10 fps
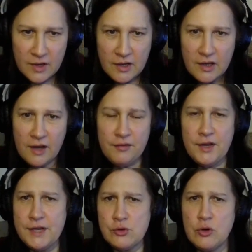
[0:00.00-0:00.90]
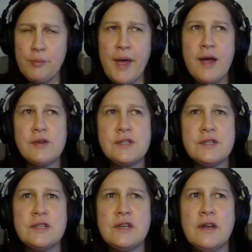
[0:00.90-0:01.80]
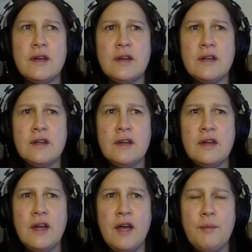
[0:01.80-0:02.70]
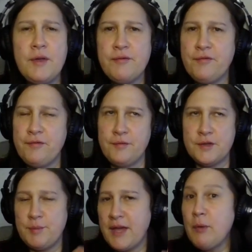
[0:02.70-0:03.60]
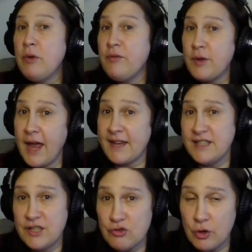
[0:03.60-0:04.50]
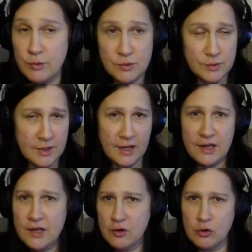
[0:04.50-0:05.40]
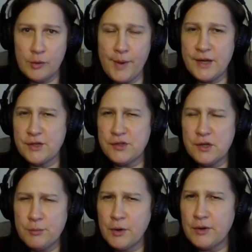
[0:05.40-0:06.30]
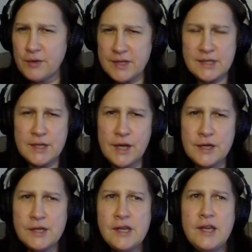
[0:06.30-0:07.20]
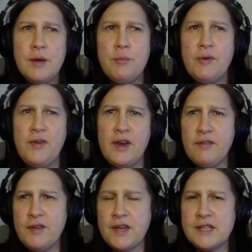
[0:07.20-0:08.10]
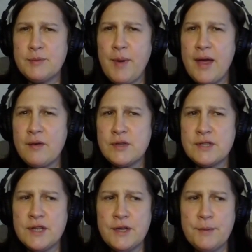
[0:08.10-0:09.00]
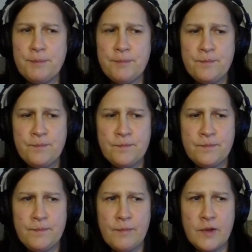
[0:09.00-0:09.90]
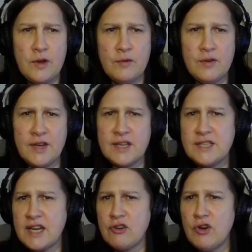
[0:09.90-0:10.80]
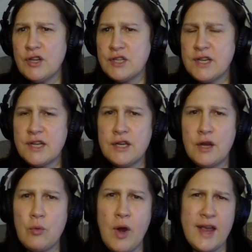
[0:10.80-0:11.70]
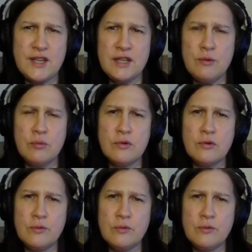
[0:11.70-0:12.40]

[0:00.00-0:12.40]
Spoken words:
I think it's all about, I mean, to begin with, you had the intro, which was like all about your turmoil inside, but then I think it's about you know, the decoration that, you know, we're